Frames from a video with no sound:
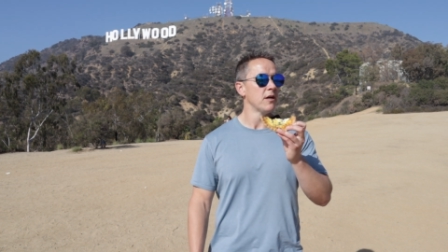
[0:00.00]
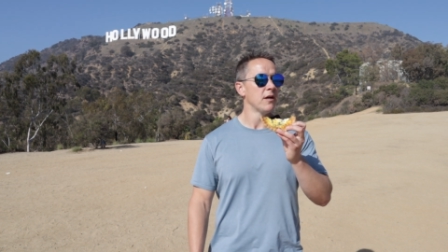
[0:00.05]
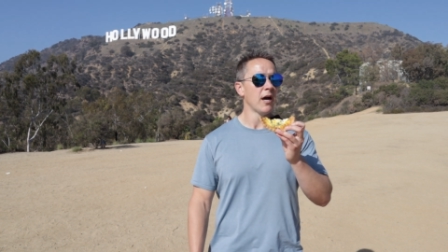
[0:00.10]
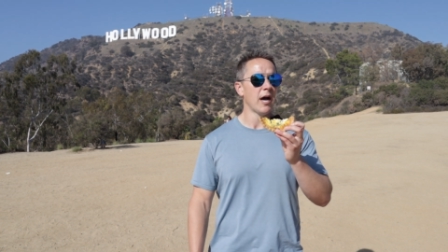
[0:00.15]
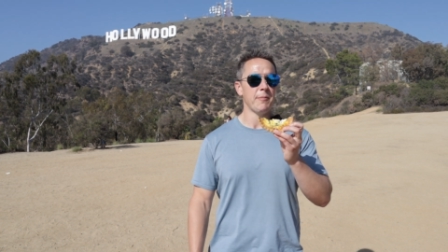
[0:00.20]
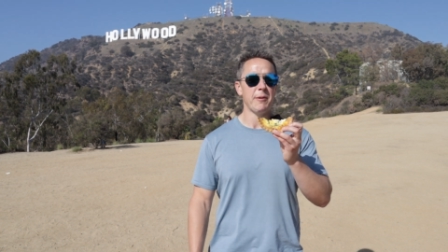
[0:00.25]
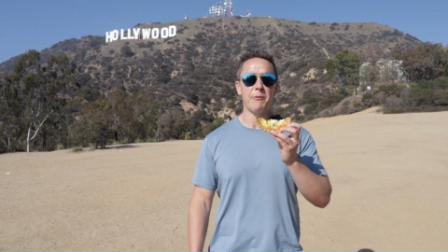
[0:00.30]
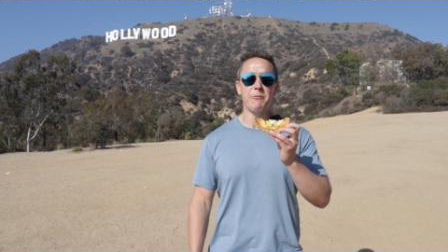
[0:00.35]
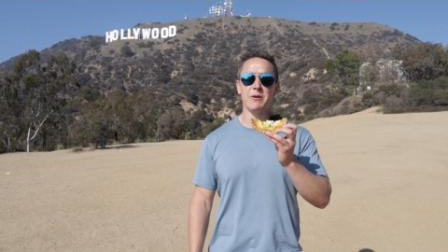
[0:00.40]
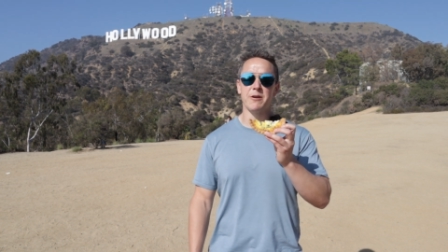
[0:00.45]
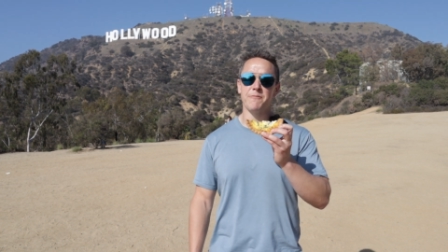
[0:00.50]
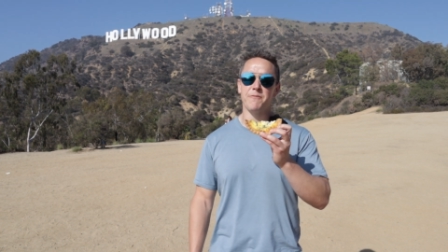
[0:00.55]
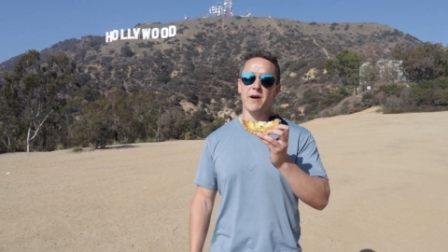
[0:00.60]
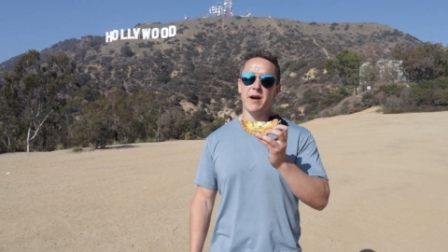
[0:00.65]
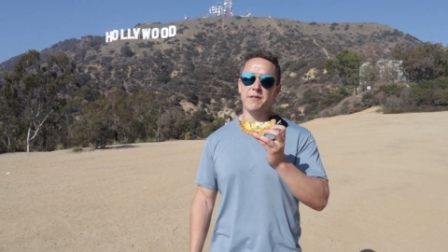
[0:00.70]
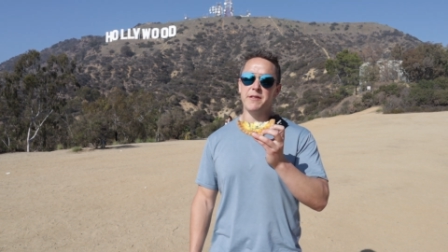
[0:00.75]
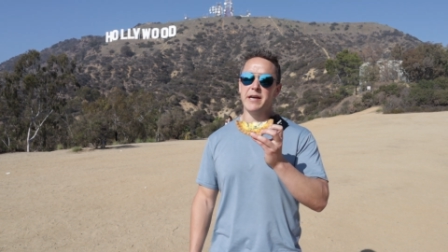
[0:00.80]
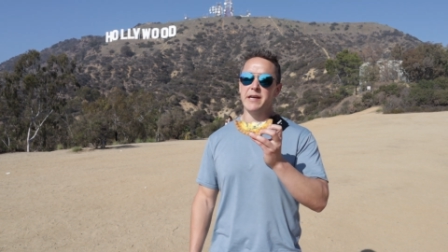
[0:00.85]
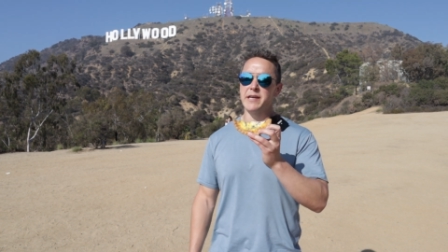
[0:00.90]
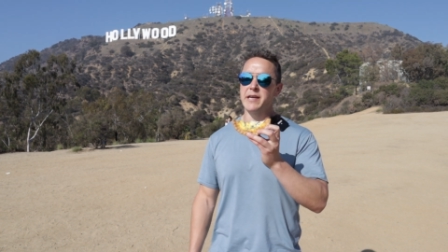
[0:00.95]
I bet we could
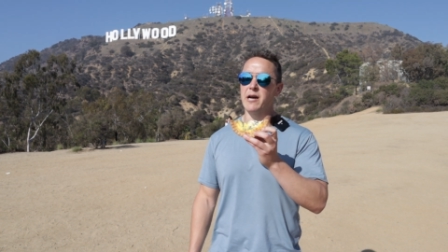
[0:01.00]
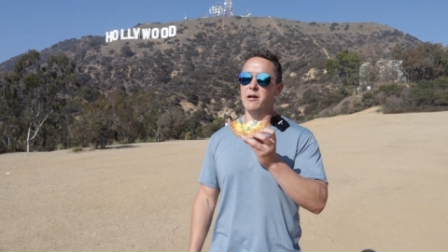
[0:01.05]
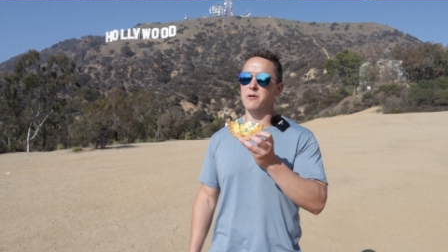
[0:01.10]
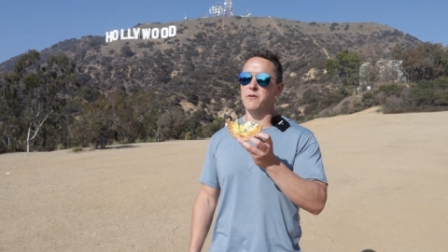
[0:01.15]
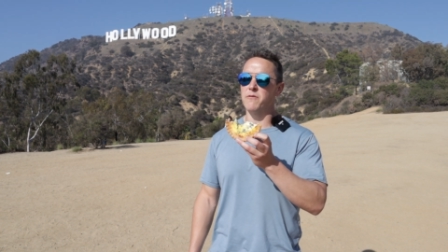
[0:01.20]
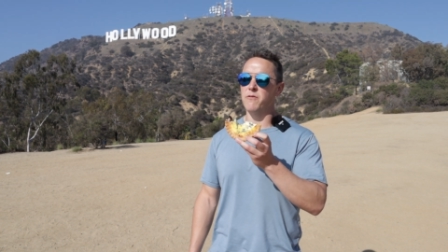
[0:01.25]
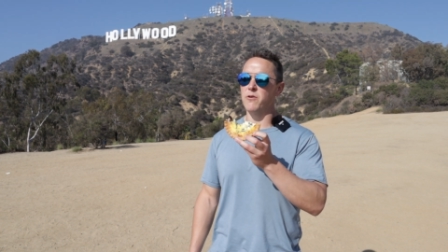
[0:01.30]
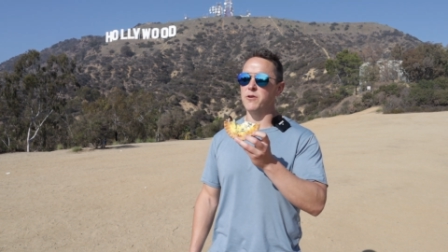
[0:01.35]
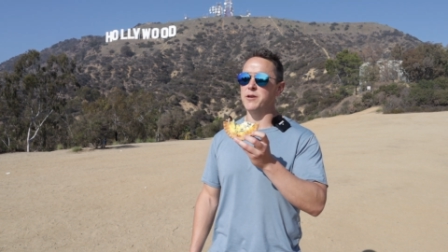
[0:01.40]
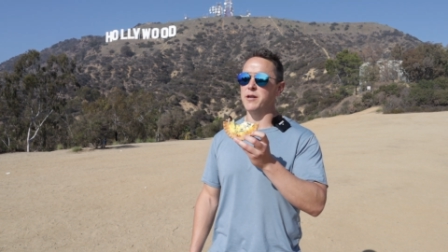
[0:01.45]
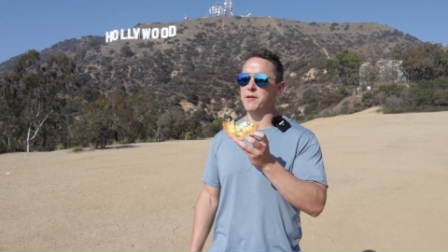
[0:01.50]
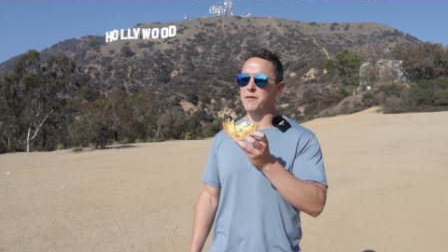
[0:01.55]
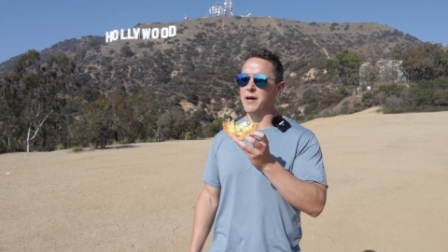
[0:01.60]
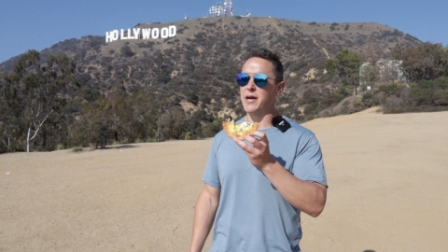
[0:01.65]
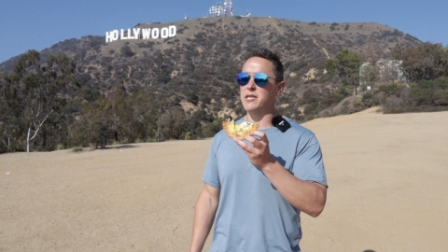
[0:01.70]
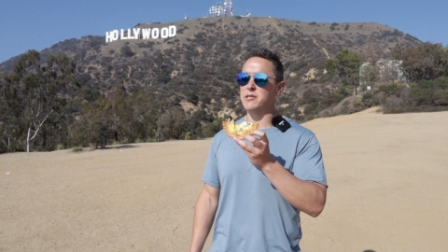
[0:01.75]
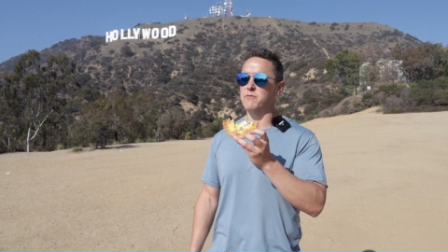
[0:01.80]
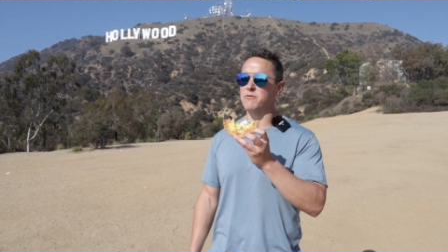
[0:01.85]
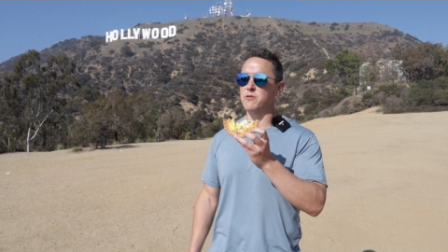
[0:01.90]
find that in California, that's